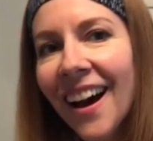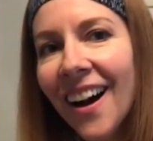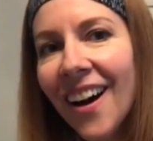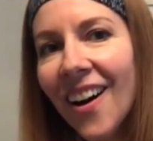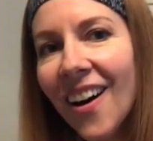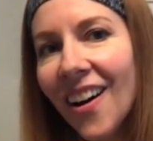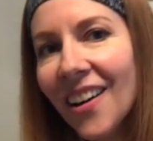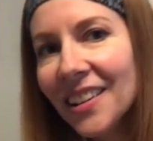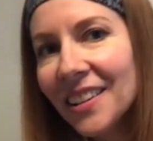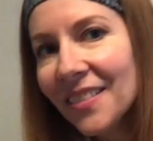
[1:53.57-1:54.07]

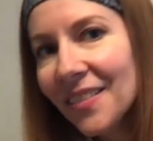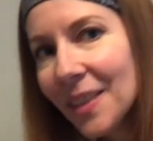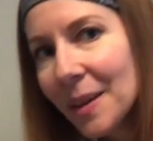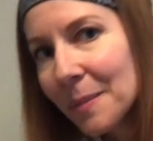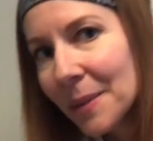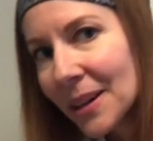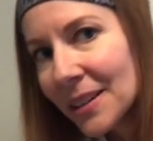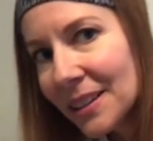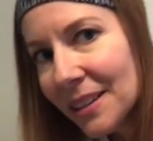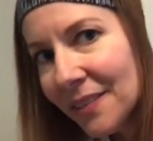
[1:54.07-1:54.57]
All of them
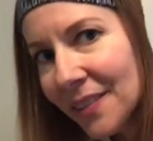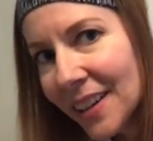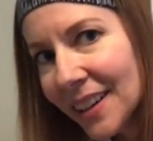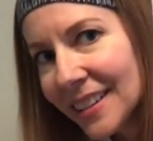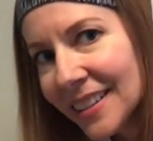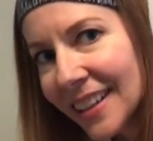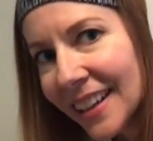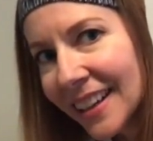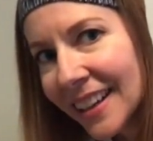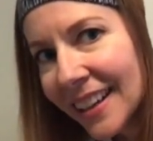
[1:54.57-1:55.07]
are
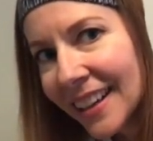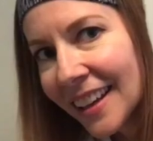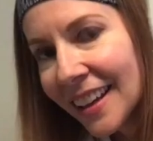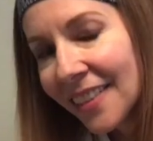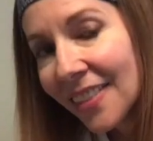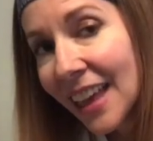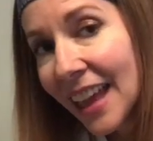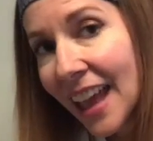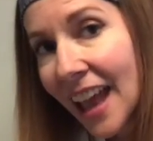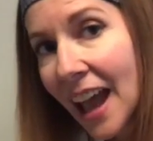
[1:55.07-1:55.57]
different.
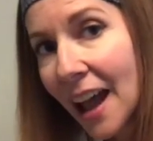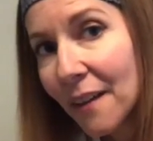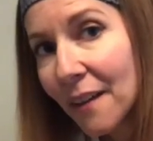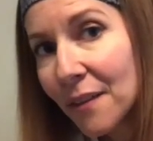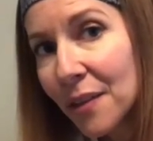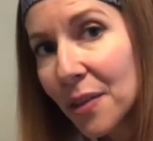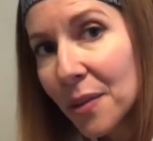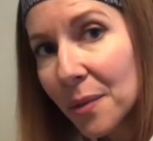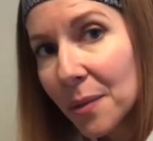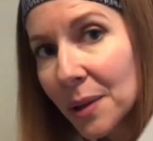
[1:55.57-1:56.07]
They
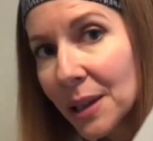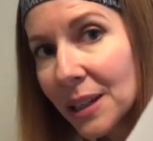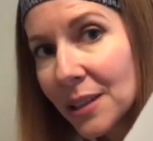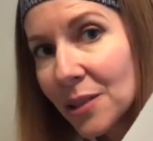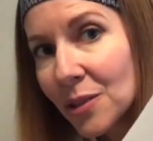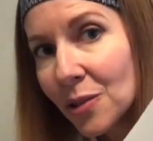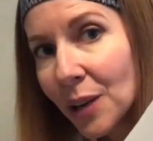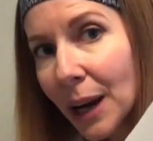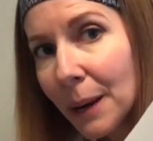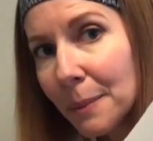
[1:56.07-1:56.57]
have 3
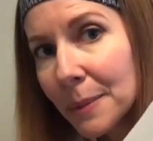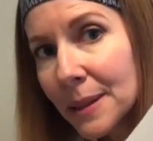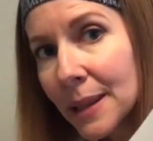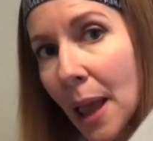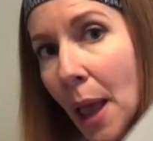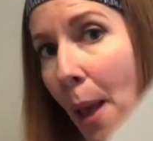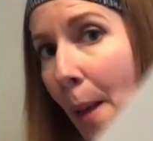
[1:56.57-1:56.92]
stripes,